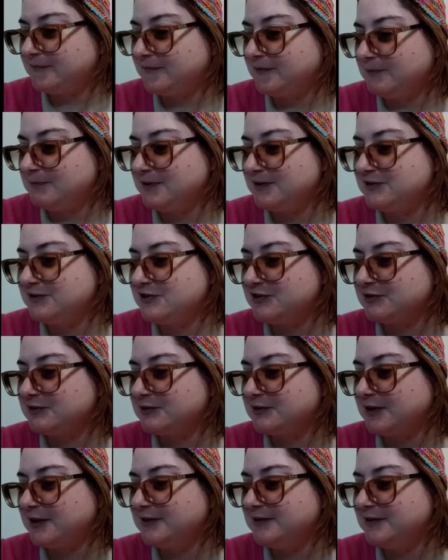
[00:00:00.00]
I'm not
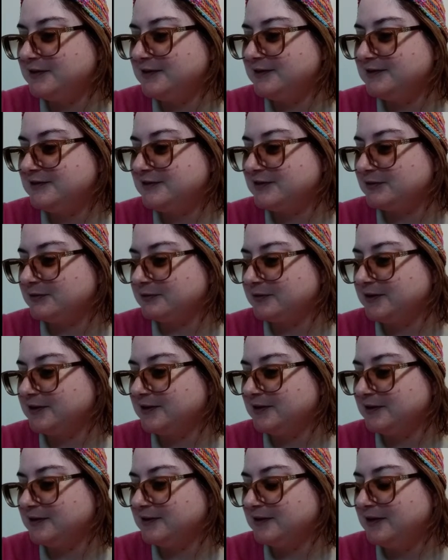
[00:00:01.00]
sure I need to read
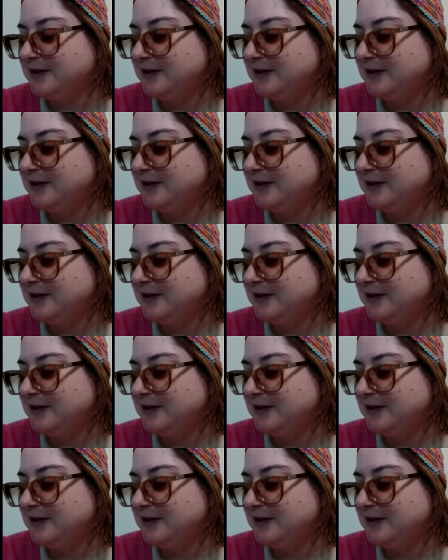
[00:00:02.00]
it.